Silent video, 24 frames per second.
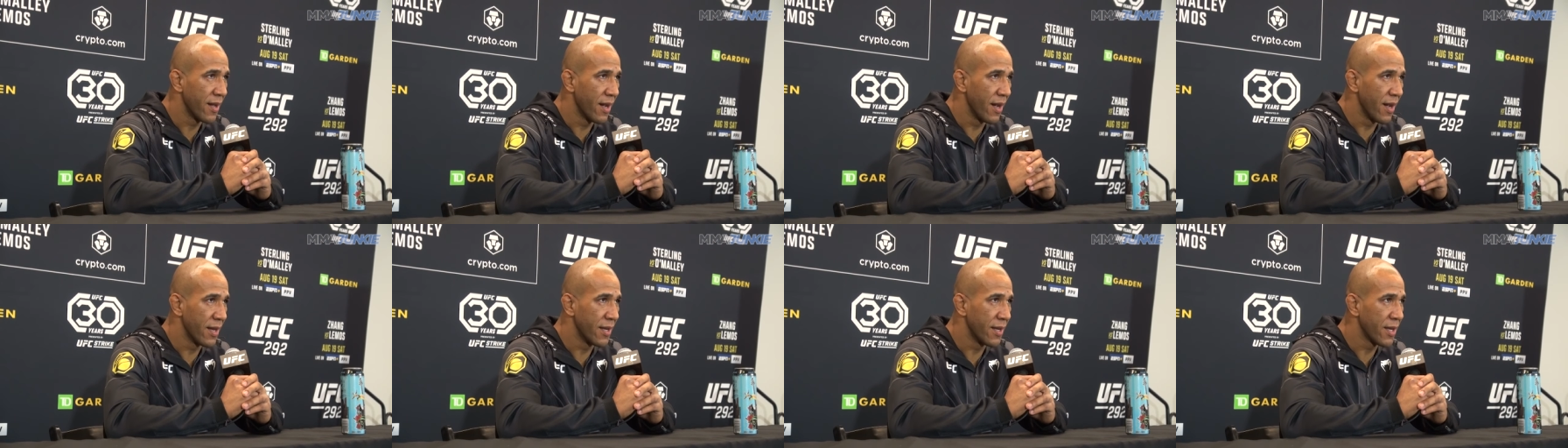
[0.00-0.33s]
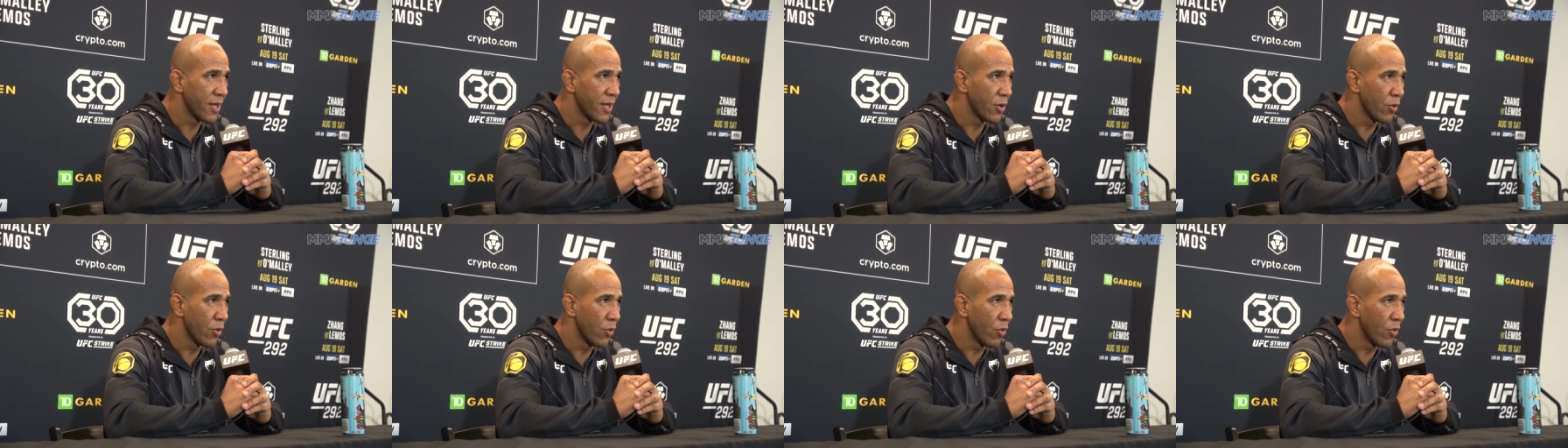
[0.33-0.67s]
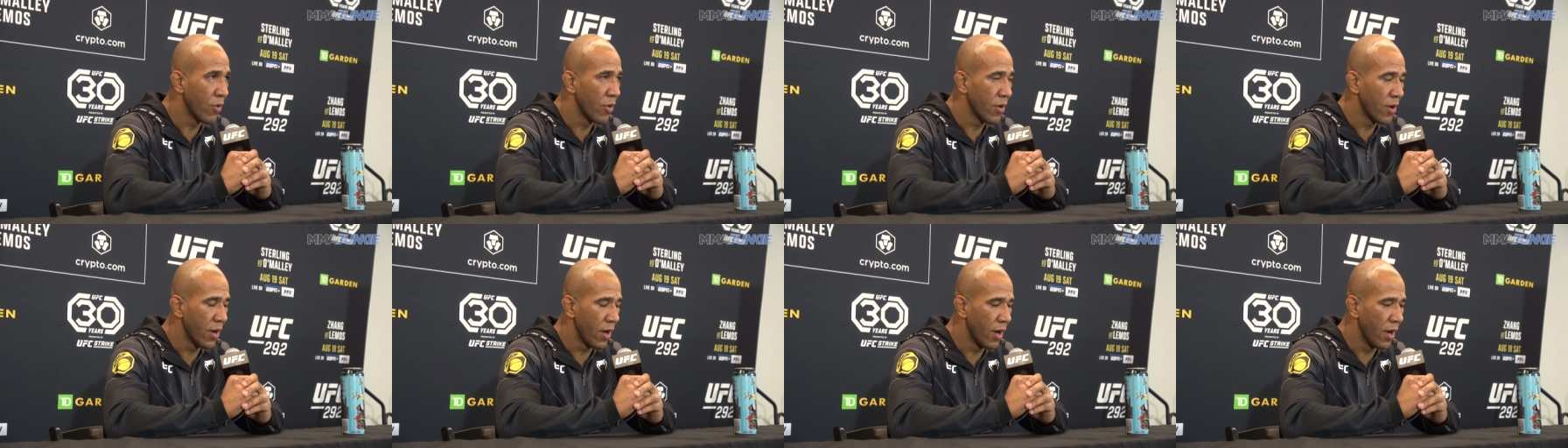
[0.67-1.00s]
I
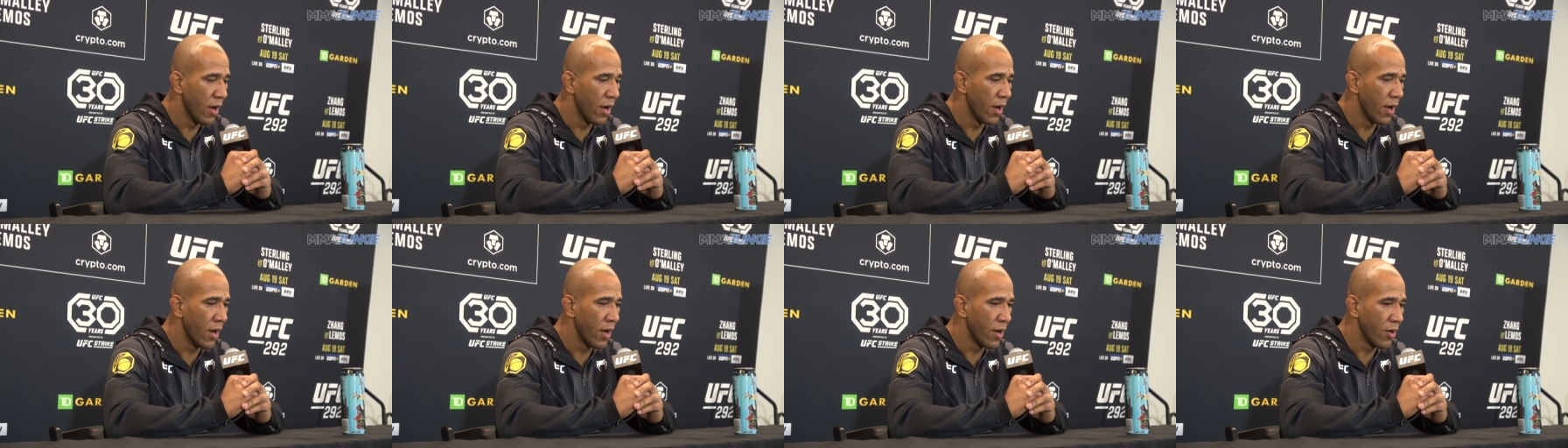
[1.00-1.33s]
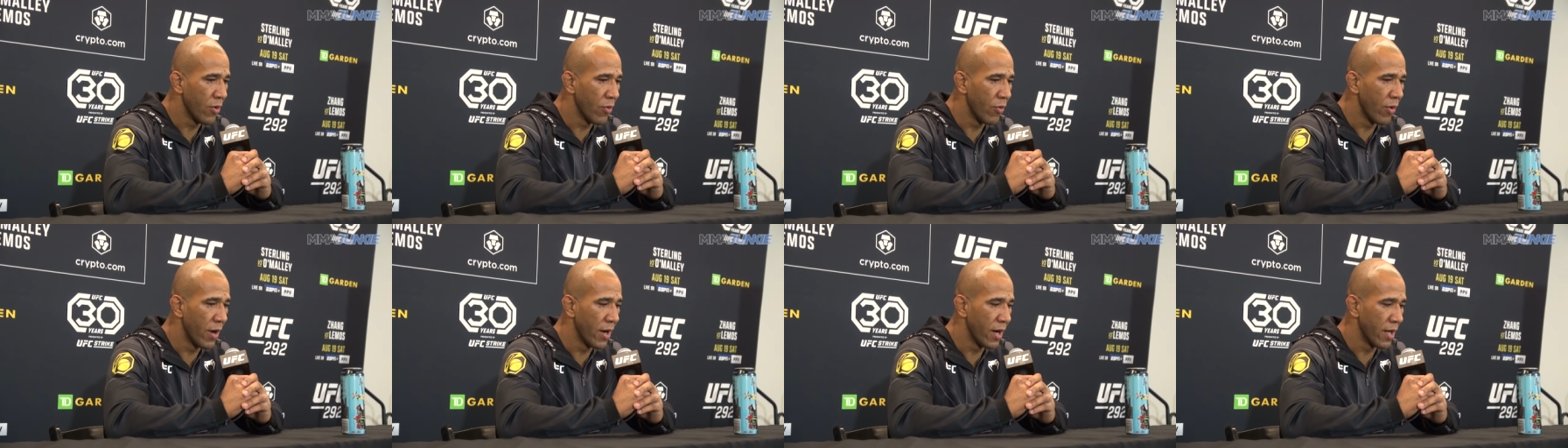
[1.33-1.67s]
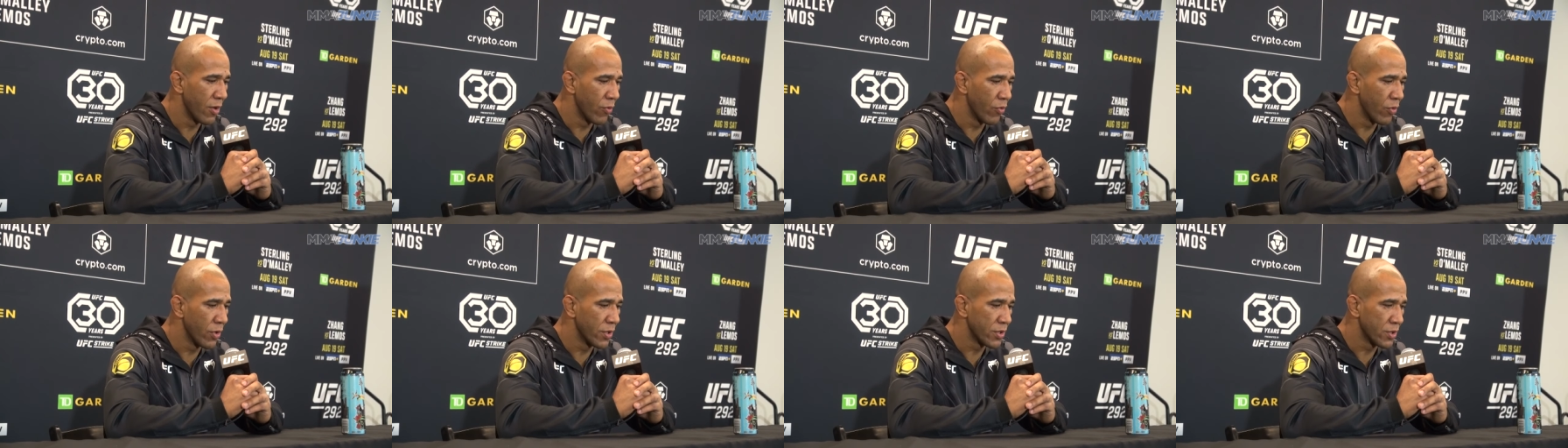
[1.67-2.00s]
knew what I
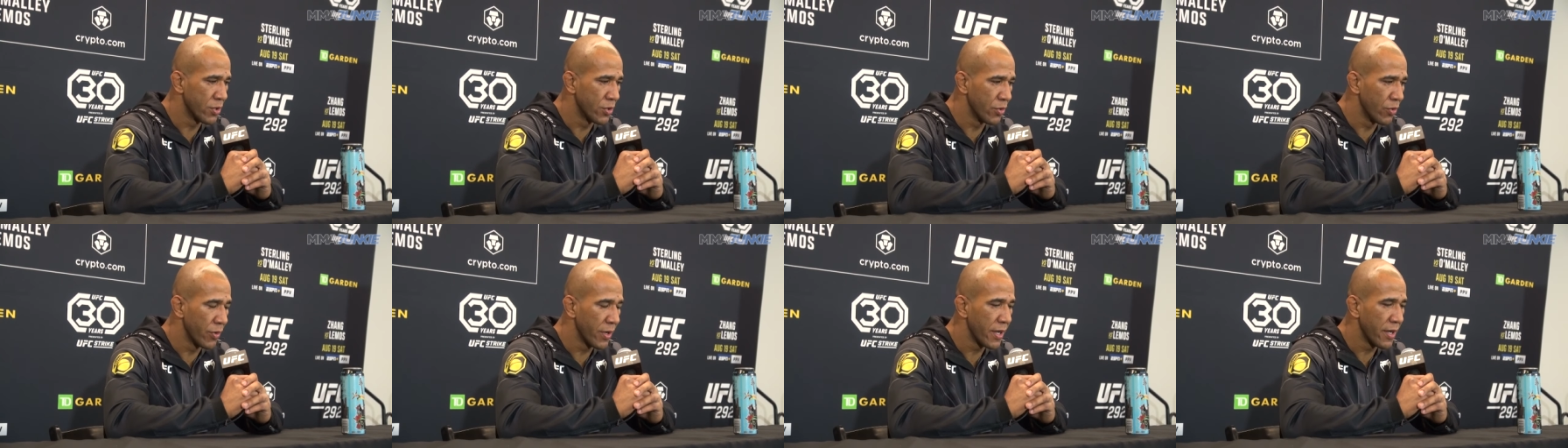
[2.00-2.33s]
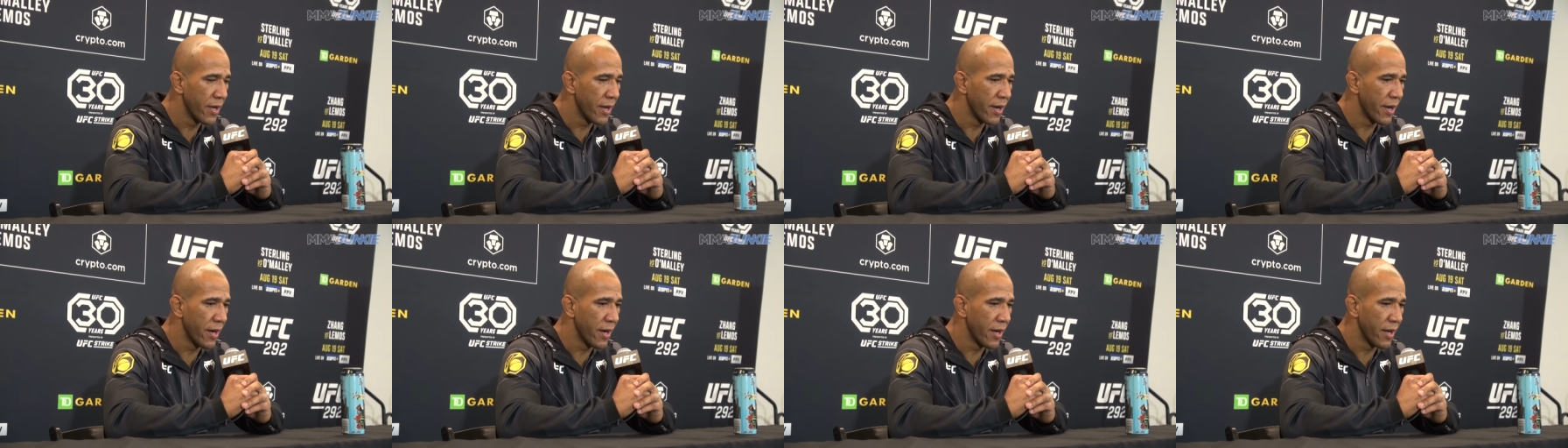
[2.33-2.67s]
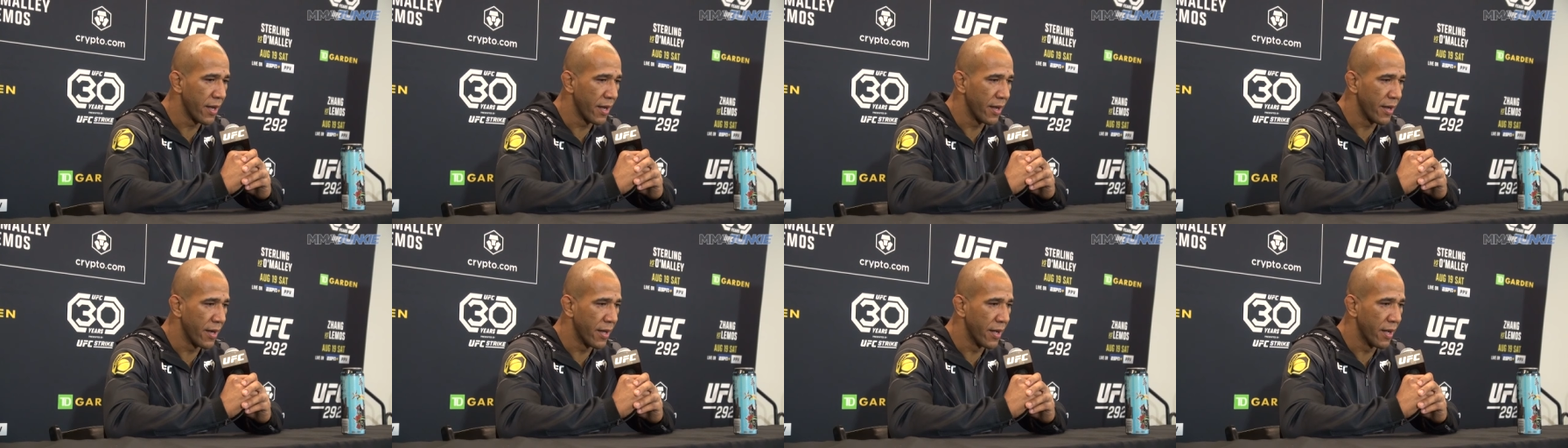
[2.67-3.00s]
was doing there,
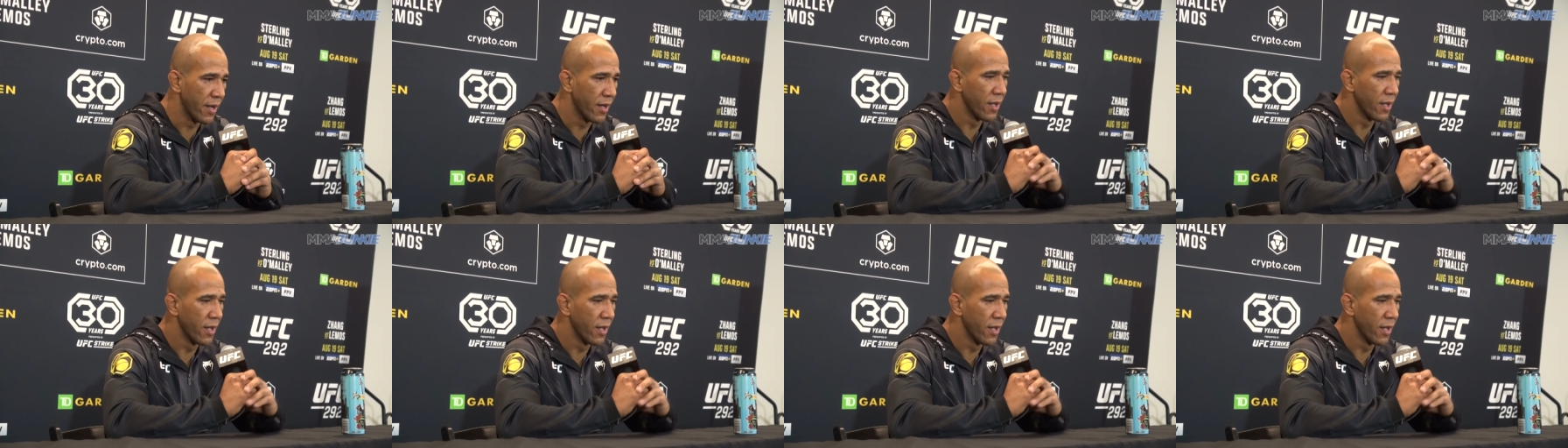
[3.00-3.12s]
and